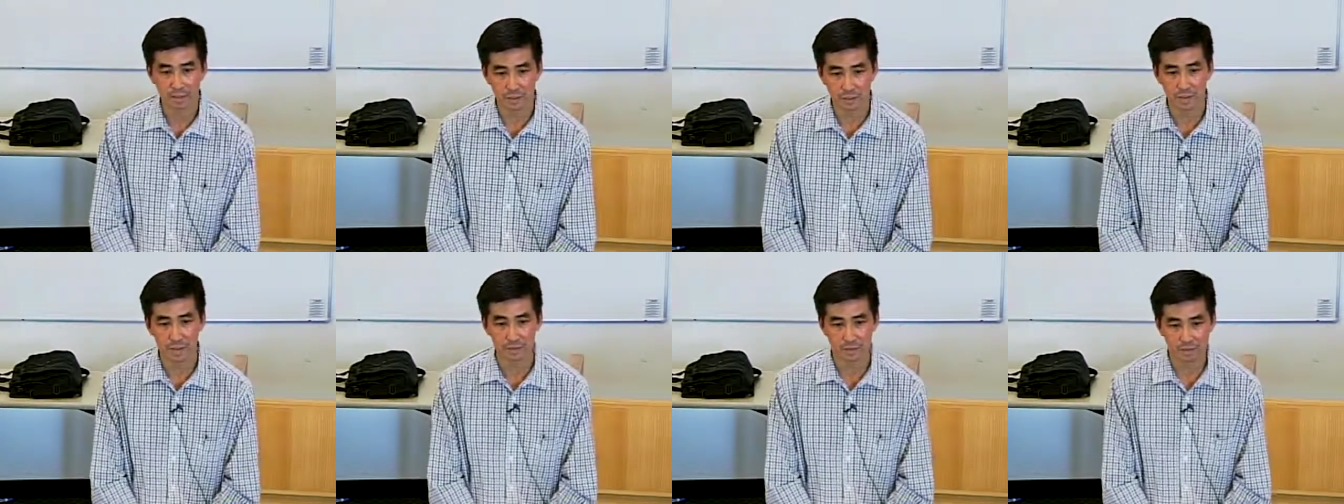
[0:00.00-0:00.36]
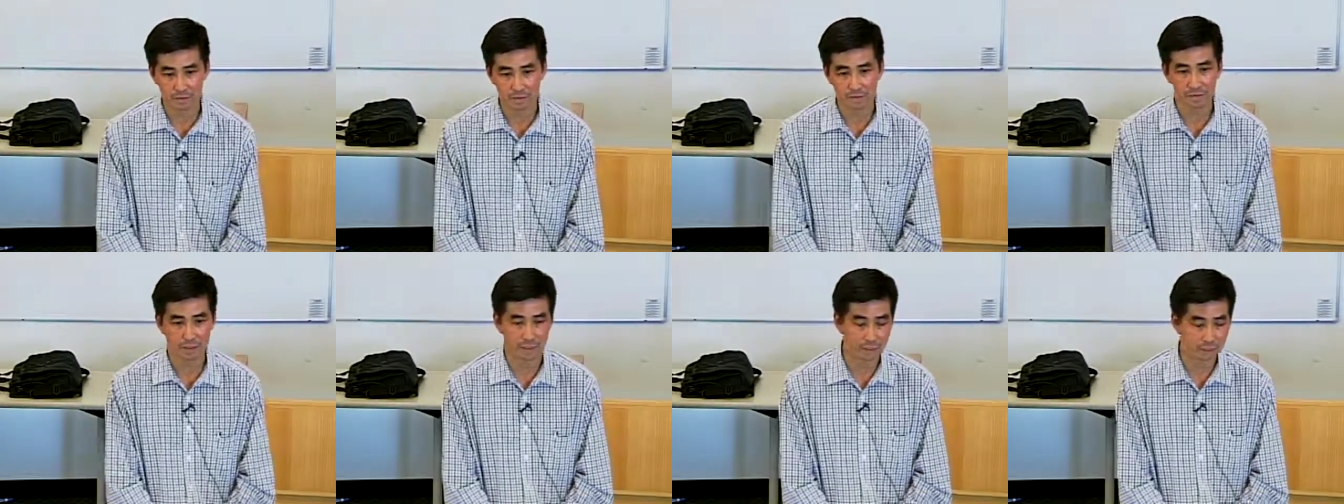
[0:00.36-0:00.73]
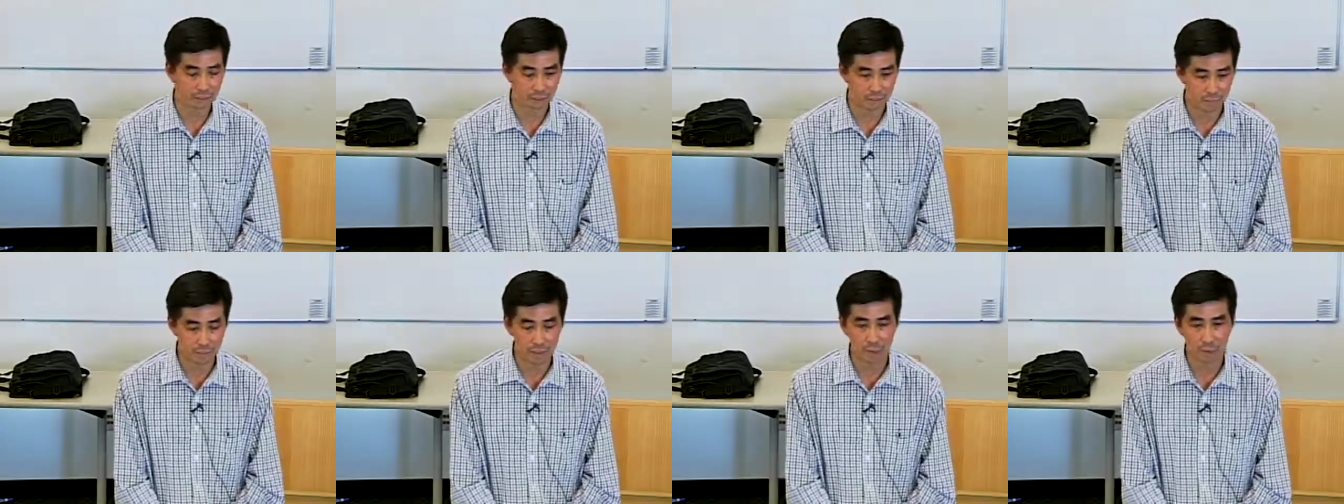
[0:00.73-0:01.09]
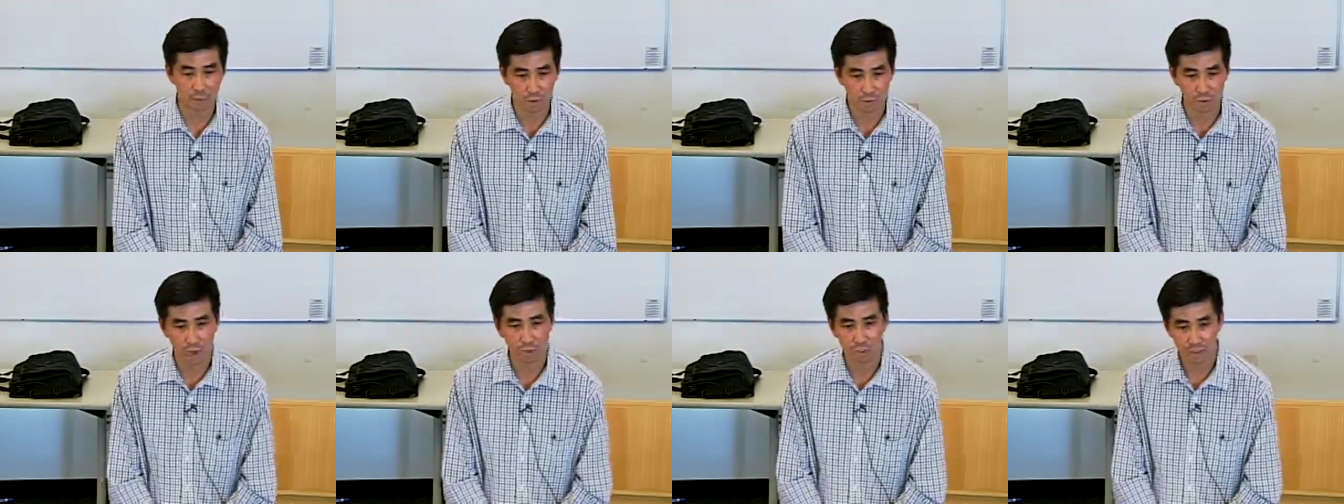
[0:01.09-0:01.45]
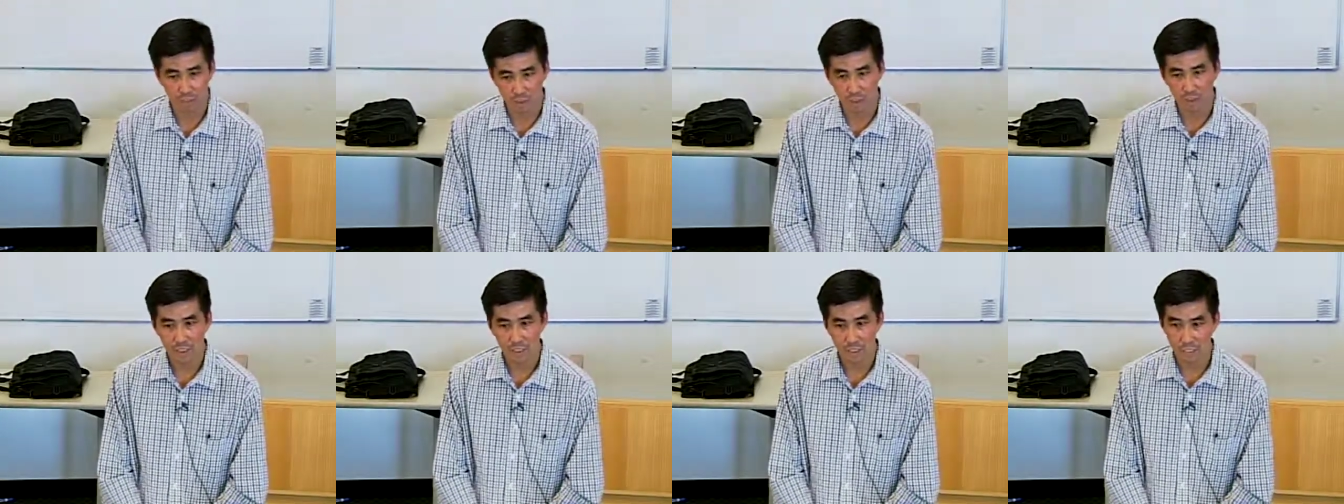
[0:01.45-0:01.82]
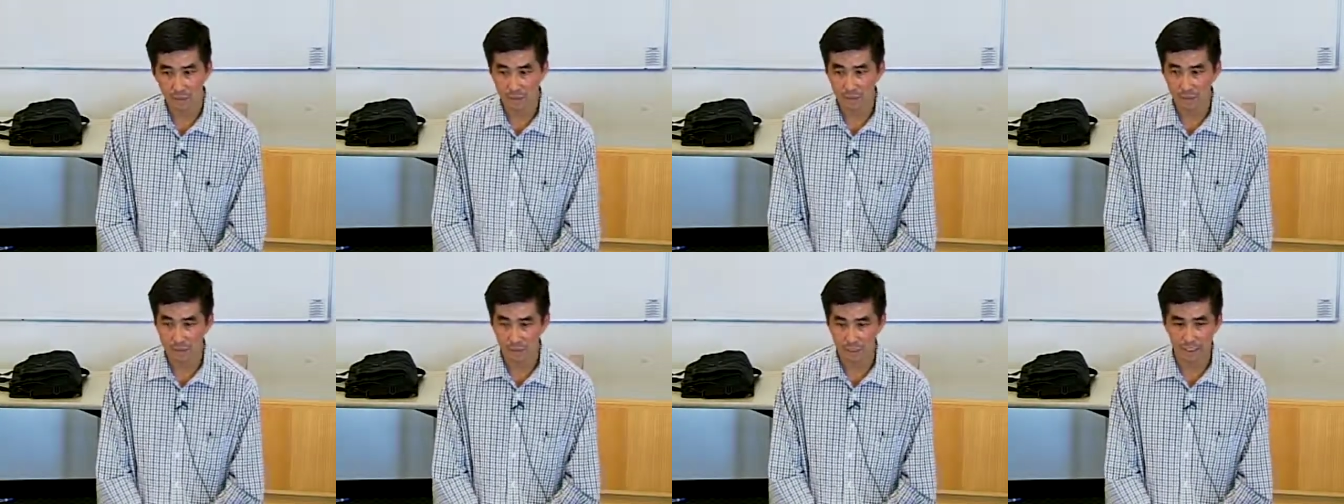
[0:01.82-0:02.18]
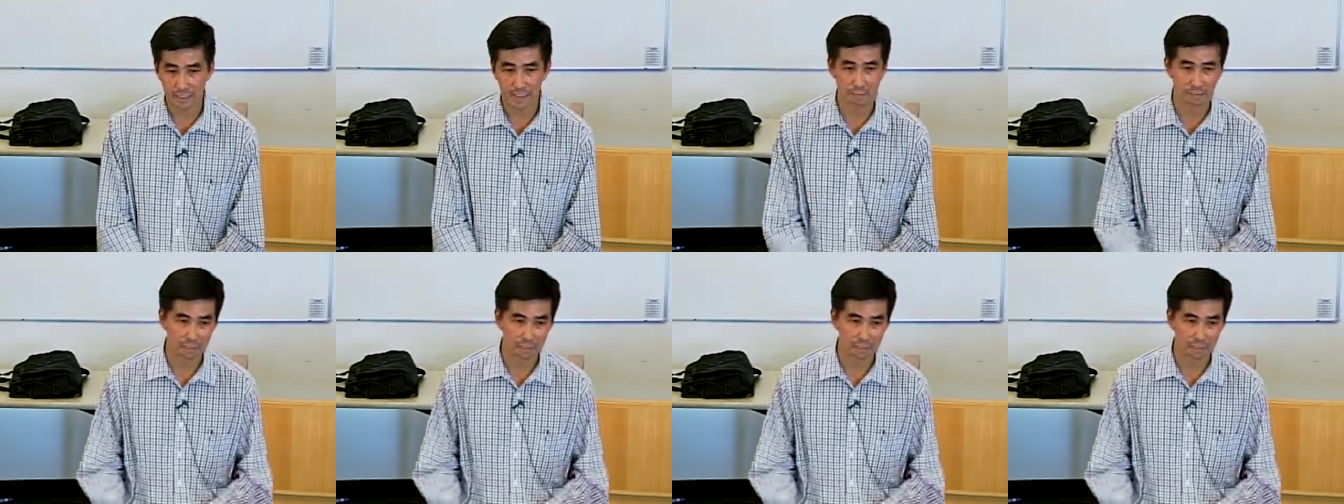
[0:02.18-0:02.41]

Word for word: so I guess we'll see more about that.